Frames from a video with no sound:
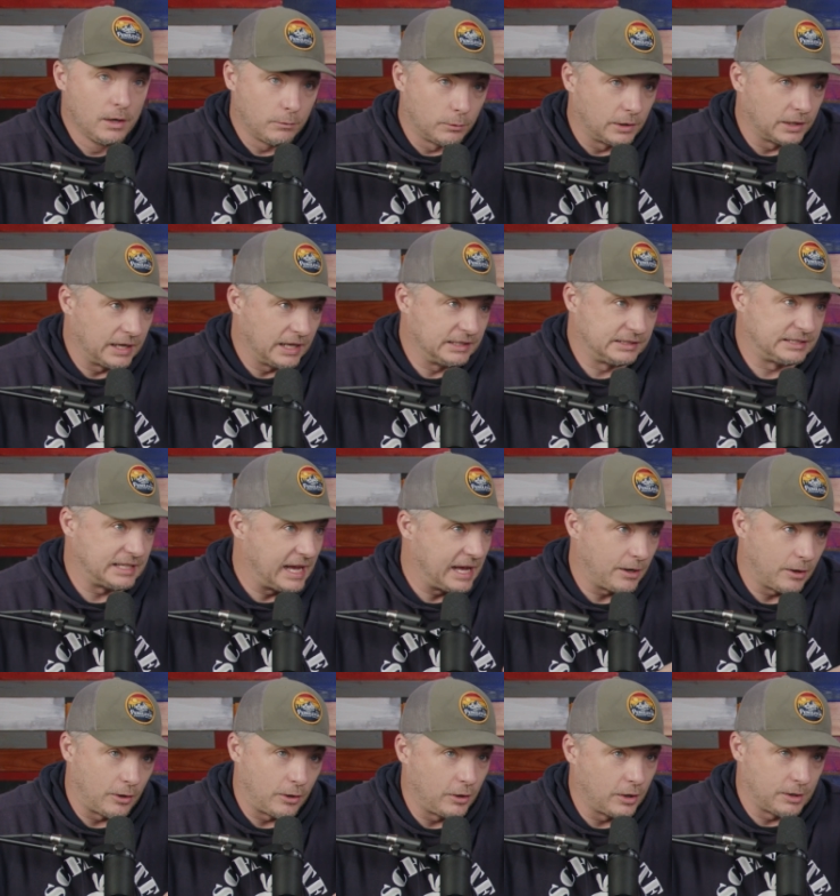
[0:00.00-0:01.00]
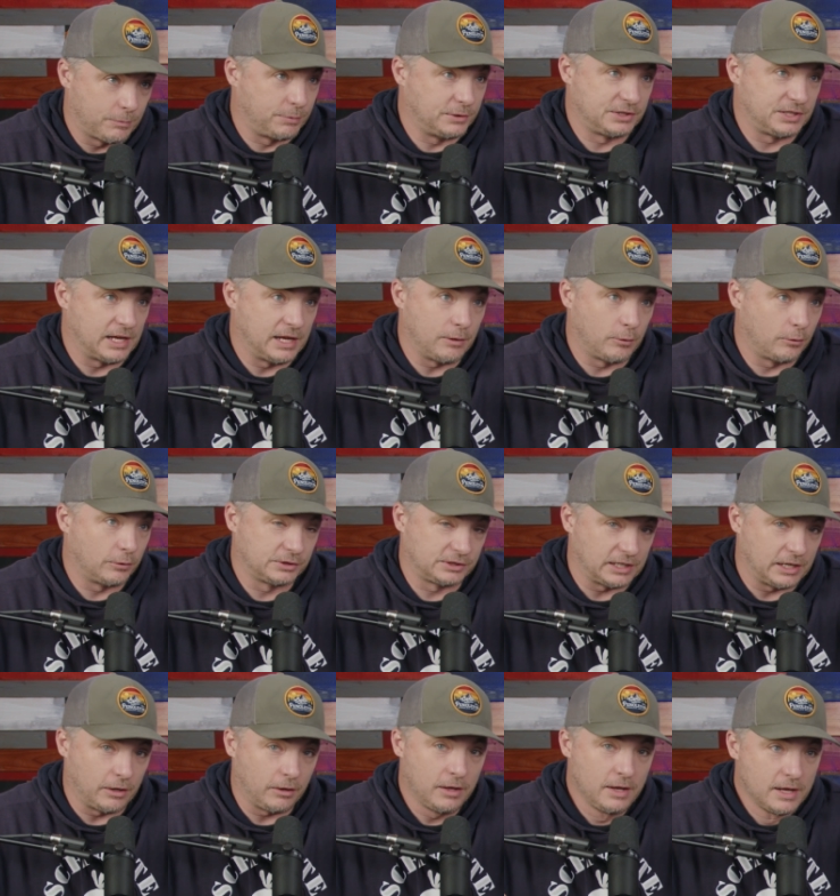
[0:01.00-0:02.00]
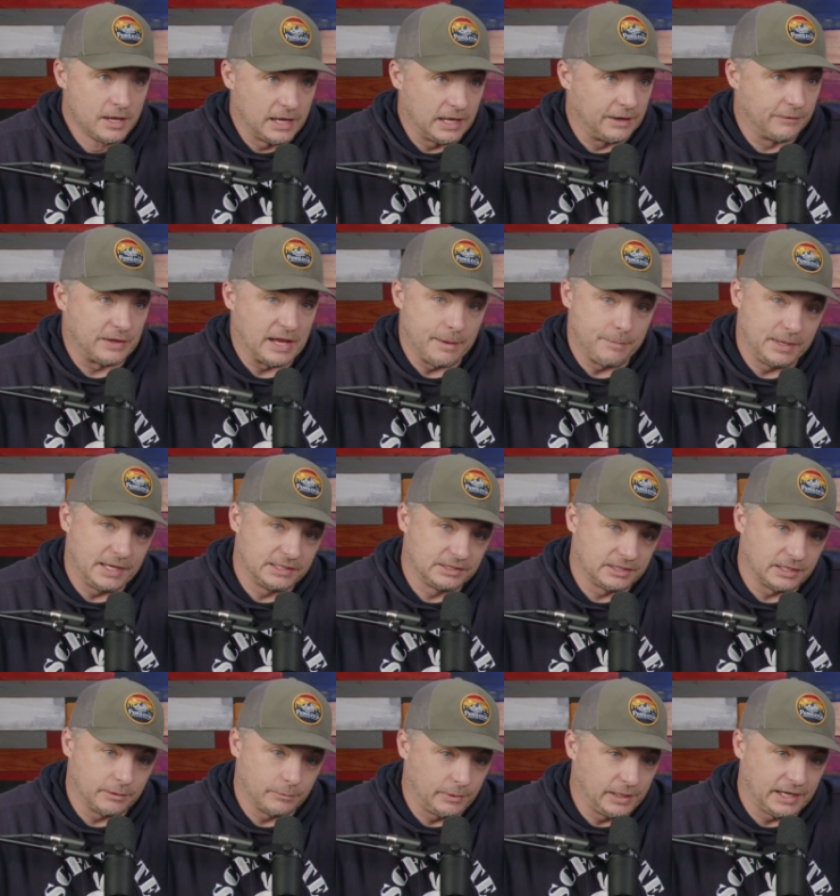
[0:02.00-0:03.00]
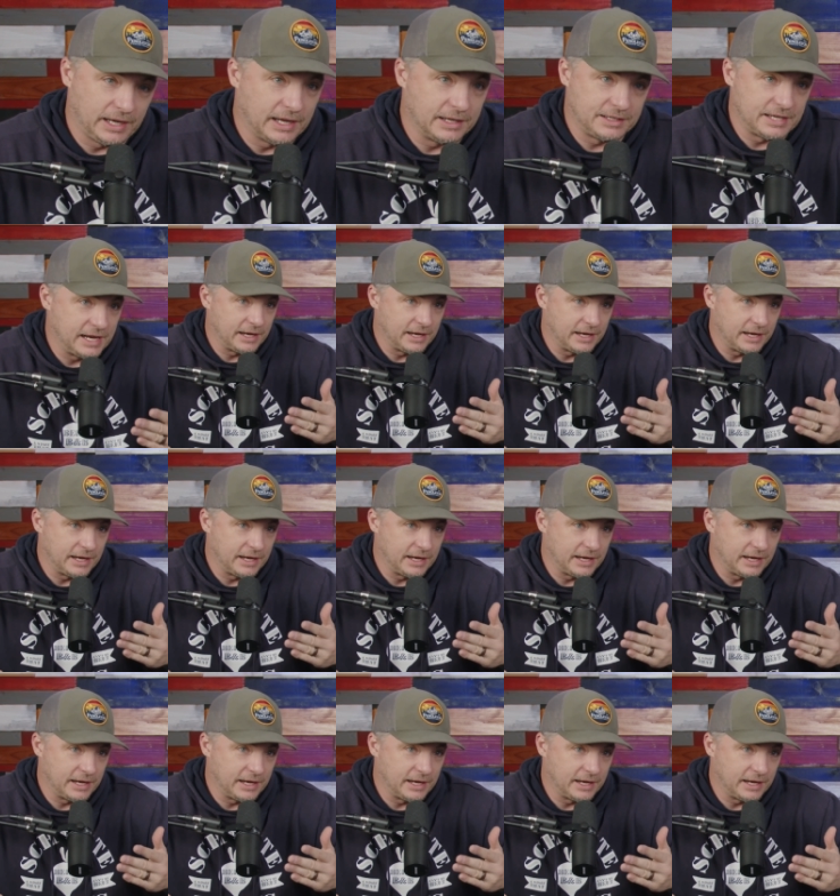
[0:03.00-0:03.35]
We're against that 100% wholesale. And if that means that we get